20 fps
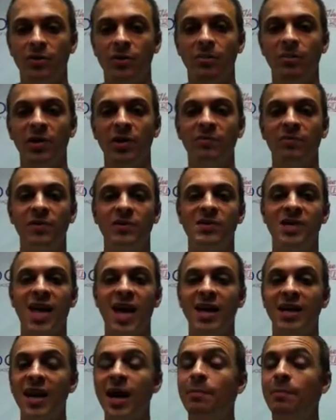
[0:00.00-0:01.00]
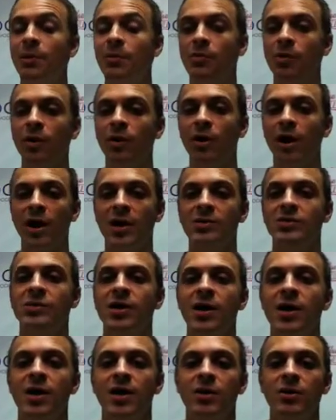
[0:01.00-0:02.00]
The benefits cannot be realized.
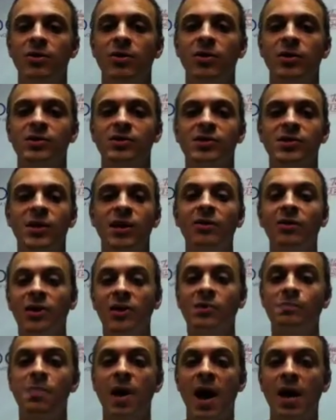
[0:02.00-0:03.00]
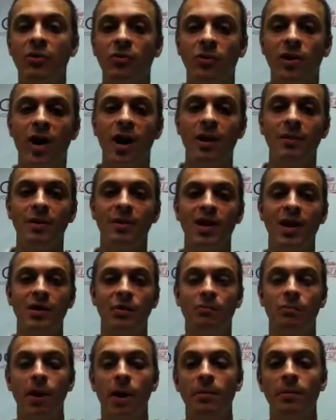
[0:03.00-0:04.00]
You can see this battle coming.
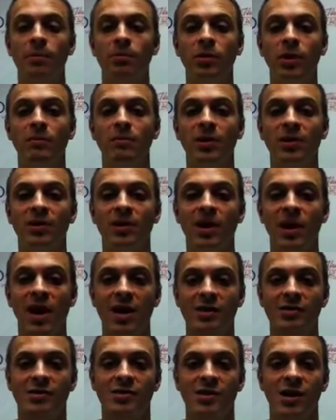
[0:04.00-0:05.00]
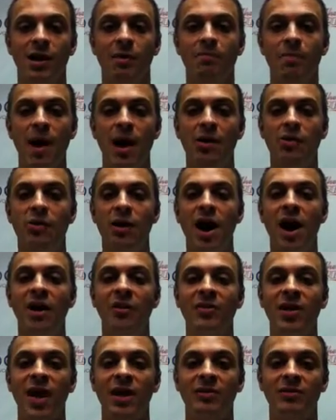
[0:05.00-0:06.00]
That'll probably be the next battle
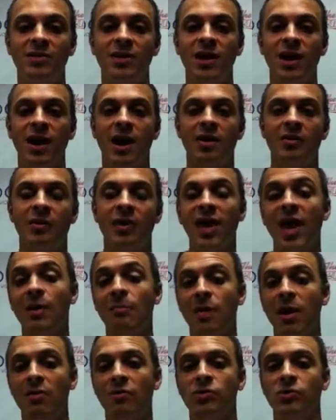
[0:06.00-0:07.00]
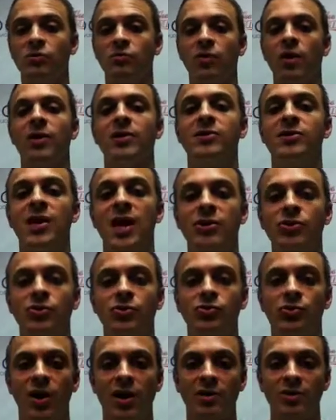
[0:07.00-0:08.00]
on that on the gay marriage front, is
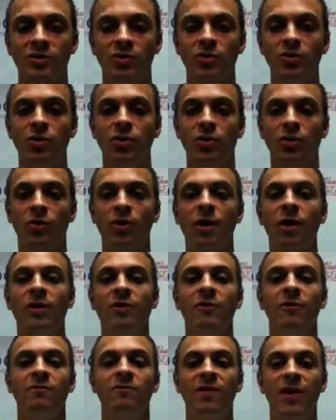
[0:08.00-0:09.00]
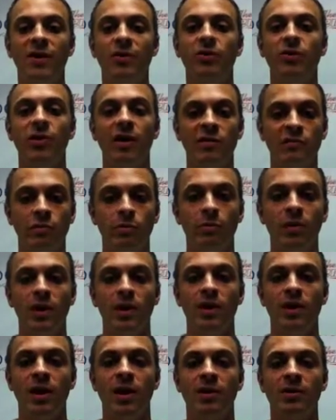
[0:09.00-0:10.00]
actually trying to lure the federal
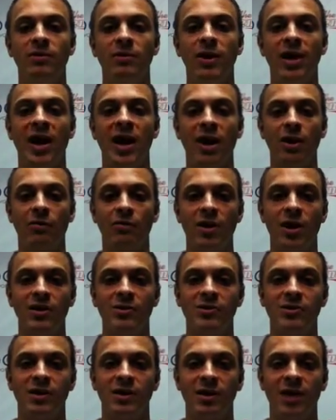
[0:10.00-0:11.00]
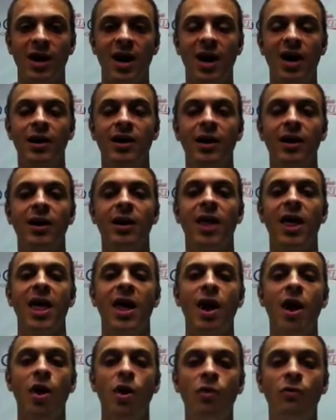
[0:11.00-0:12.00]
government and the IRS in kind
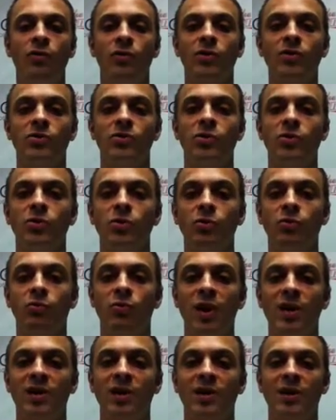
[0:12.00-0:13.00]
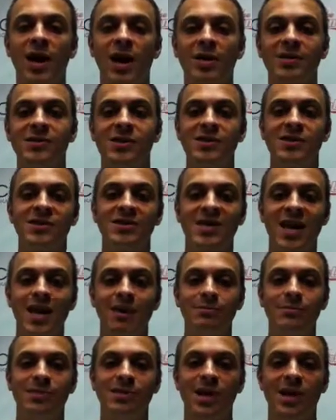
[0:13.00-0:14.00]
over to recognizing
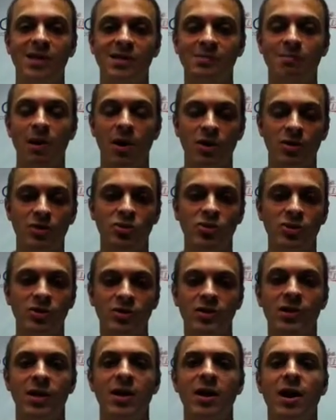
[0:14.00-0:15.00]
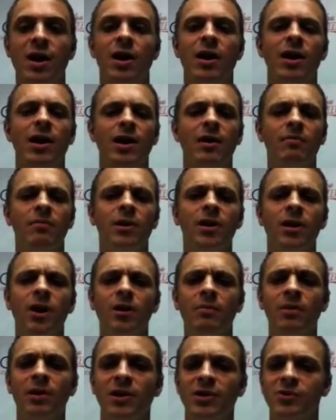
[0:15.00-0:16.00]
same-sex marriages. It'll
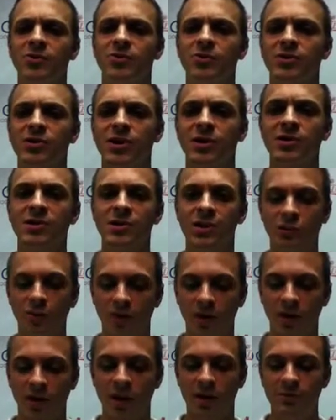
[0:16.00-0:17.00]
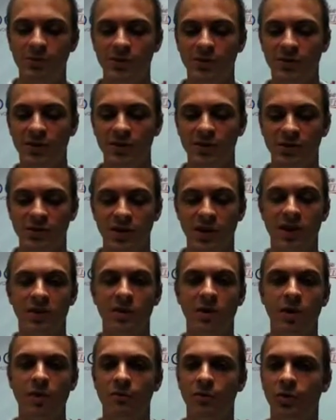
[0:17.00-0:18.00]
all be interesting to see what comes of this
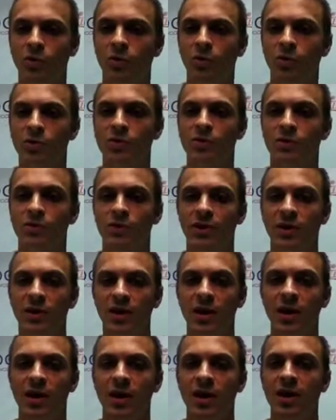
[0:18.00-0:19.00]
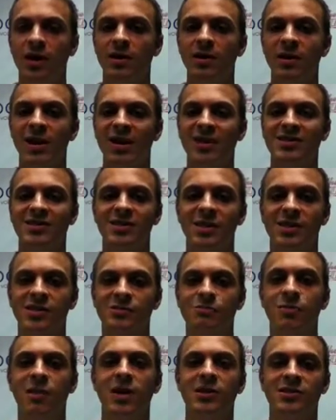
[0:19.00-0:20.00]
over the course of the next
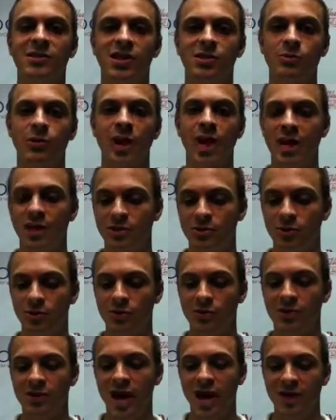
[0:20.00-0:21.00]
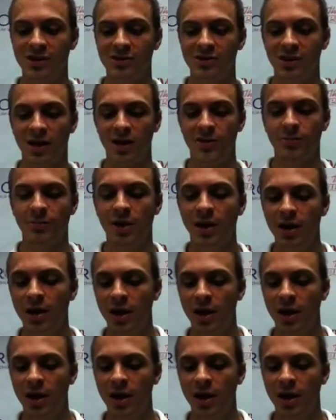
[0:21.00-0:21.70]
6 months as we head towards tax time.